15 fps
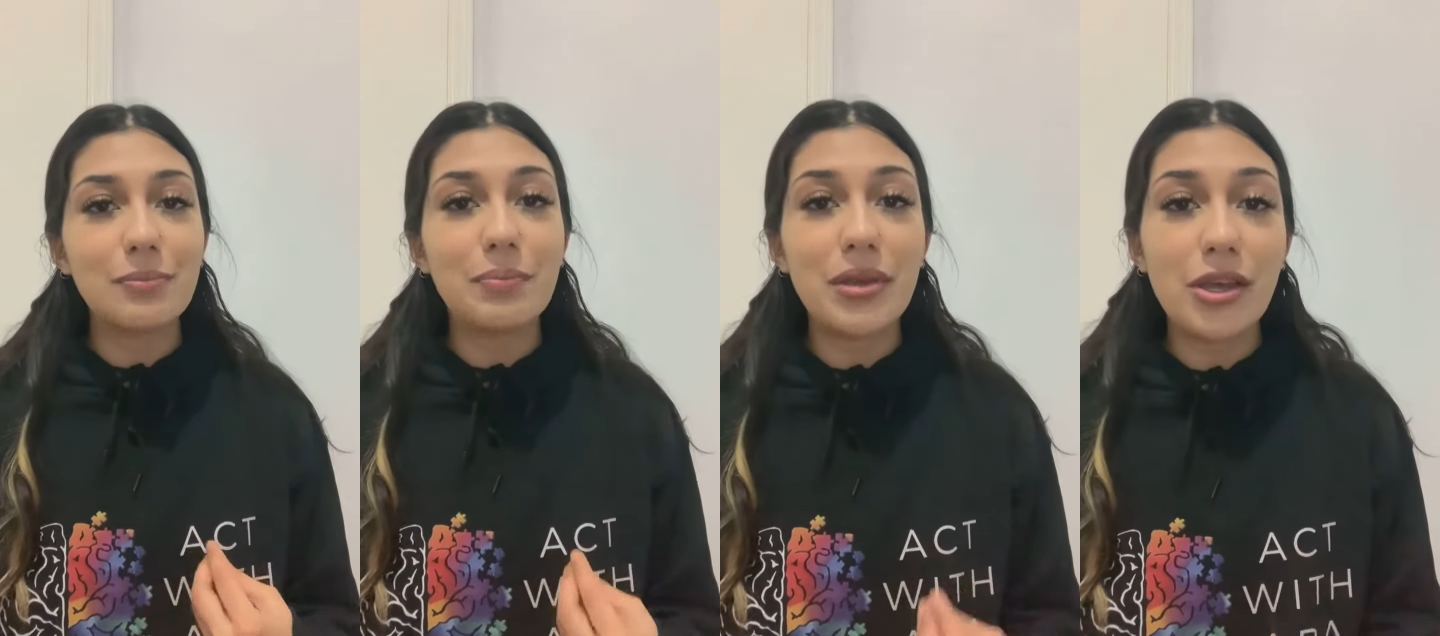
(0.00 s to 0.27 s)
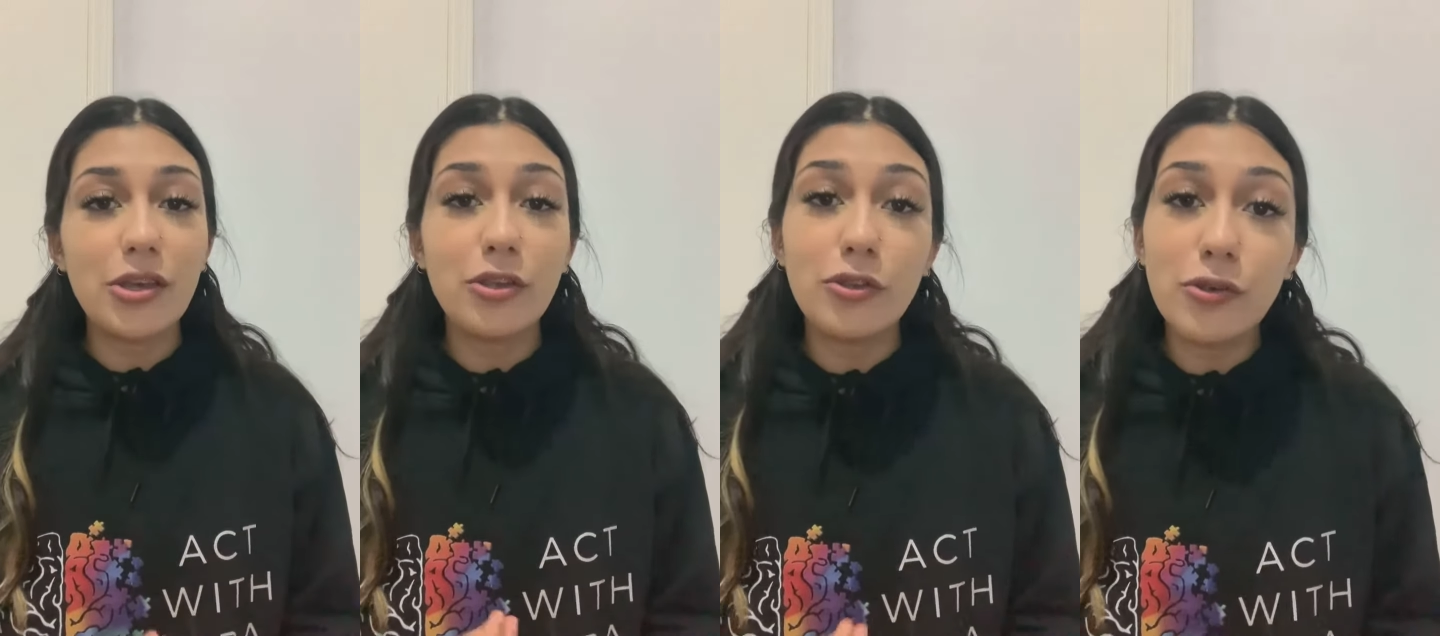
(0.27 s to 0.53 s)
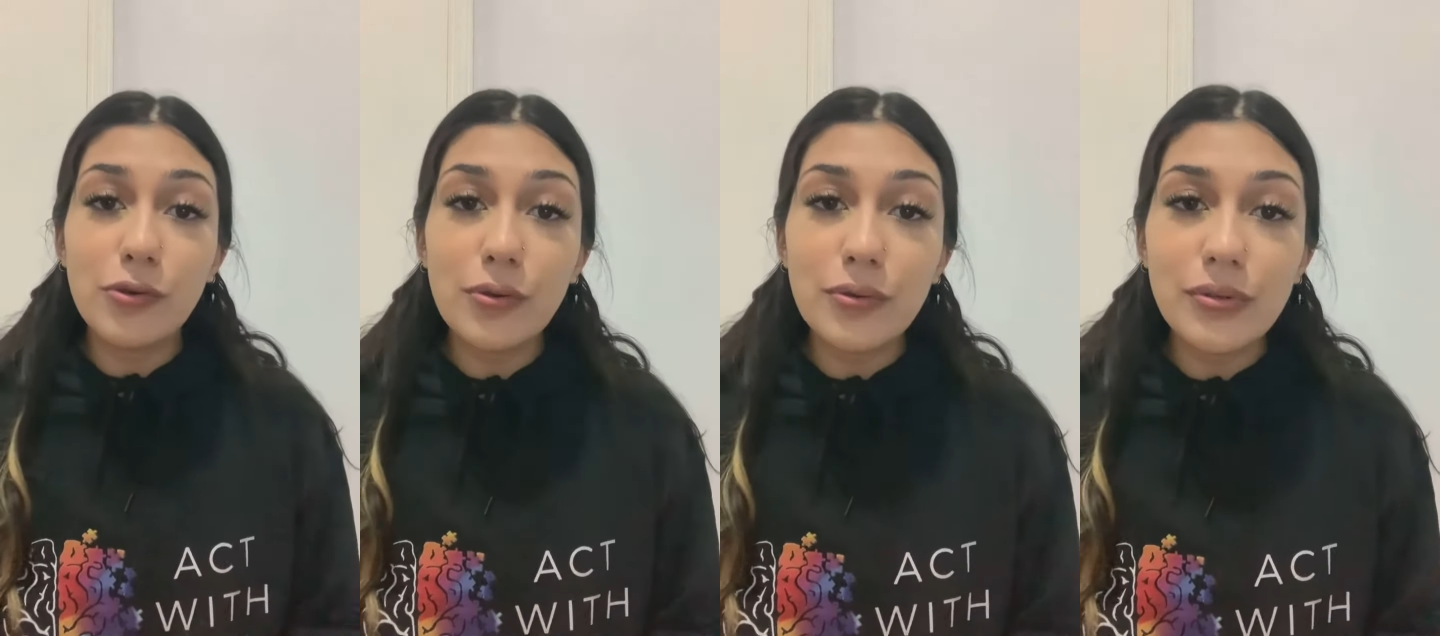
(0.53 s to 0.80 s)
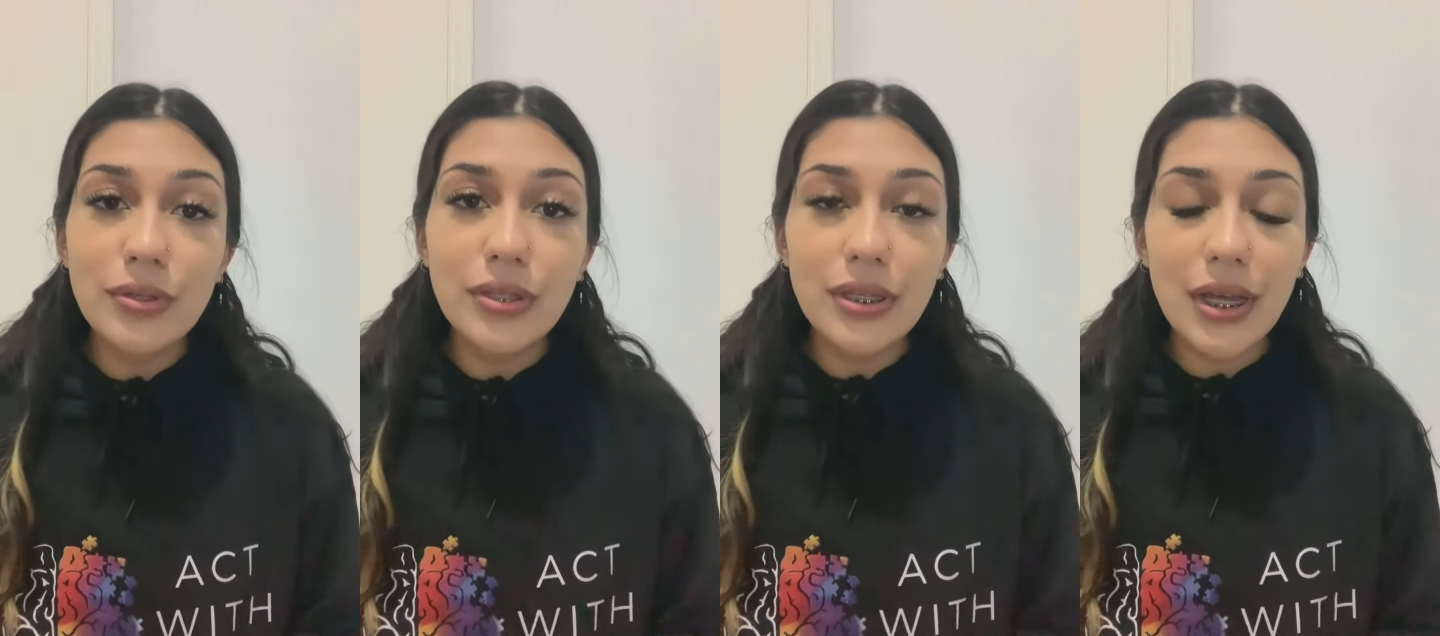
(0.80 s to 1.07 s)
being
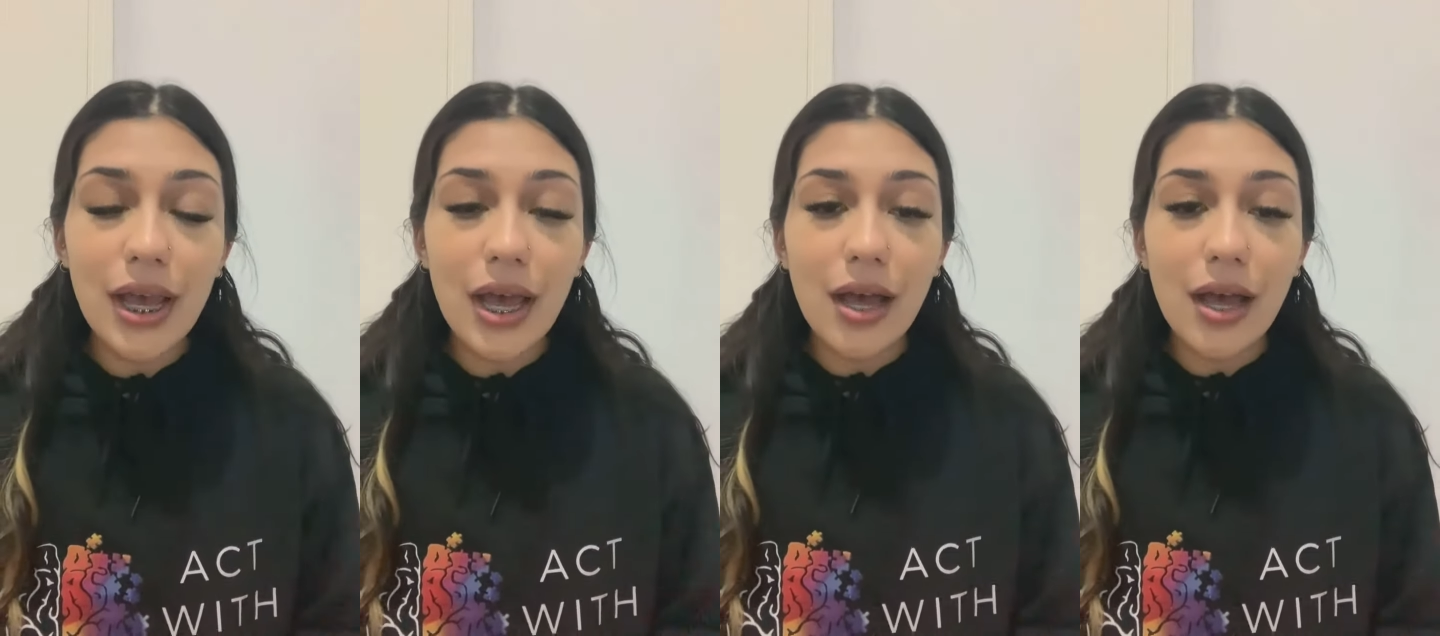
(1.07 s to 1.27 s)
used